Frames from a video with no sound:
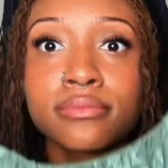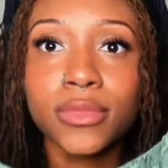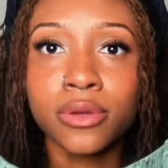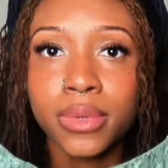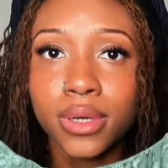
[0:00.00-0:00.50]

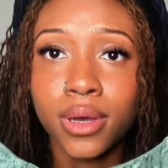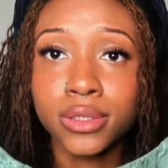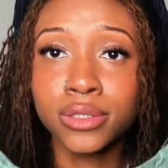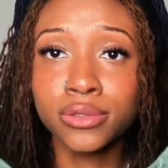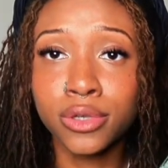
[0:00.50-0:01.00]
Oh my gosh,
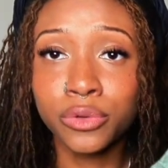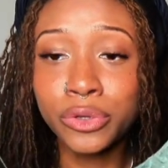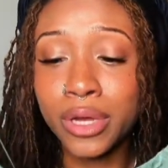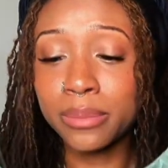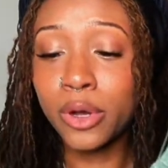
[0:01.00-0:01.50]
it's so
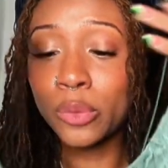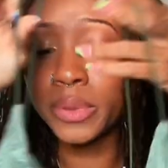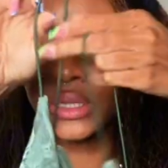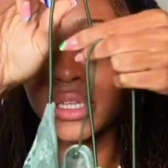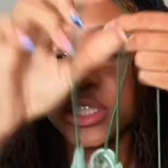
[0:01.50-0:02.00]
cute. I'm
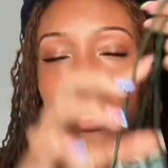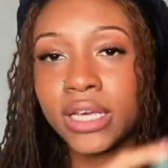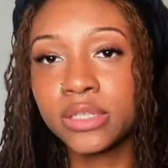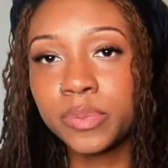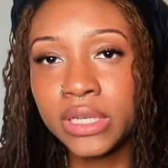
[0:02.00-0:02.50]
hoping the
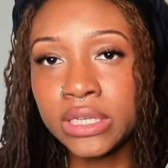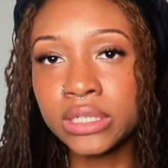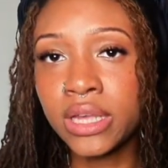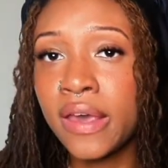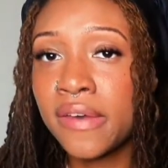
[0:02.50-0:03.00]
chest
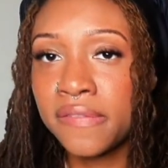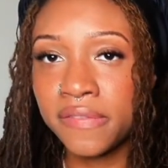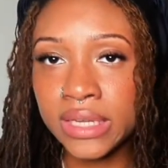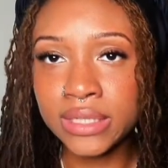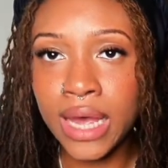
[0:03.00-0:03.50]
piece
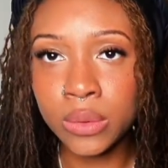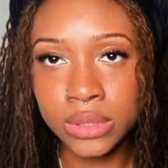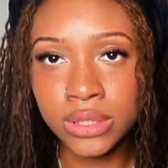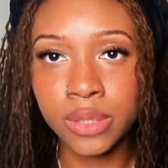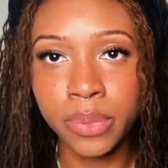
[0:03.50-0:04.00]
fits how
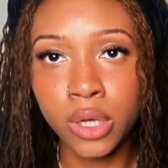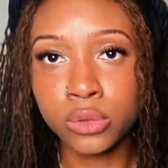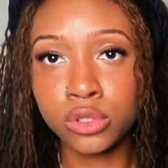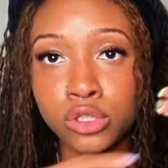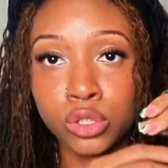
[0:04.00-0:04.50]
it's
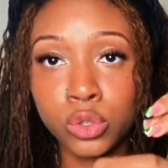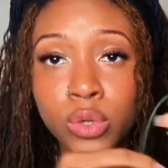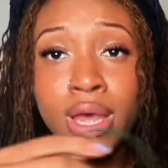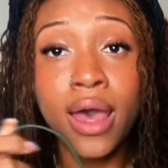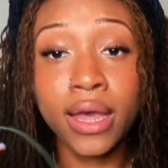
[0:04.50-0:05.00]
supposed to.
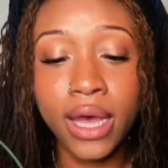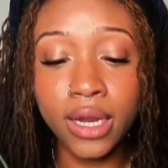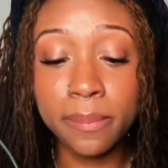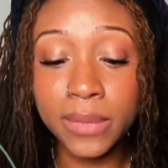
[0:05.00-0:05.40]
I got a